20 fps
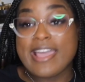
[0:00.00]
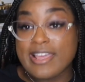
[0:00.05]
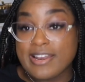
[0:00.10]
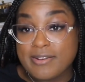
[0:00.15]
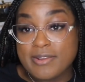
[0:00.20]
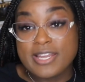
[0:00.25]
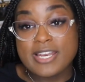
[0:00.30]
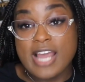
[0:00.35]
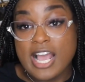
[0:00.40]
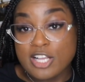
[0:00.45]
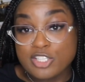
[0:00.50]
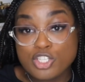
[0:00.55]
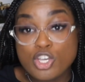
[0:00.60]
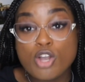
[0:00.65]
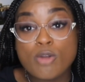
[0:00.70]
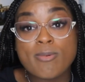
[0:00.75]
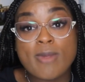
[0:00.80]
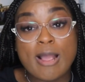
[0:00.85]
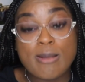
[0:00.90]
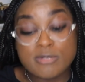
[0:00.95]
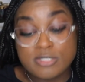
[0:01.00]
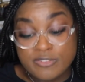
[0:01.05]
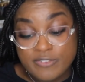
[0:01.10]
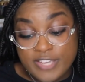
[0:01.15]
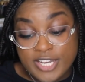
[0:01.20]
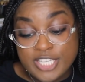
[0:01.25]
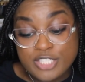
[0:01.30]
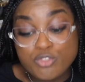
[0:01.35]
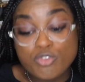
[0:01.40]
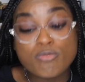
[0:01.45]
in October I was
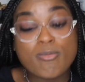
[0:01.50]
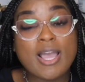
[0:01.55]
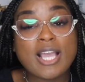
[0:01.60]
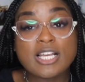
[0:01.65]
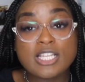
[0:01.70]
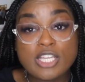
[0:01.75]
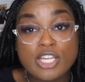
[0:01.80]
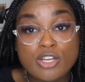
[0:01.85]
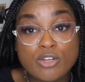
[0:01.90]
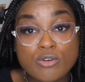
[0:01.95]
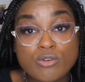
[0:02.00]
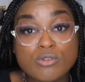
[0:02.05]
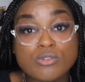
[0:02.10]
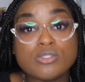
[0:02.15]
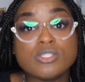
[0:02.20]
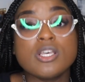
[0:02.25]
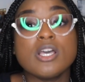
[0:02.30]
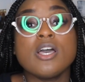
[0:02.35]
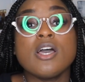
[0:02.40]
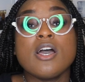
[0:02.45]
finished with my clinicals.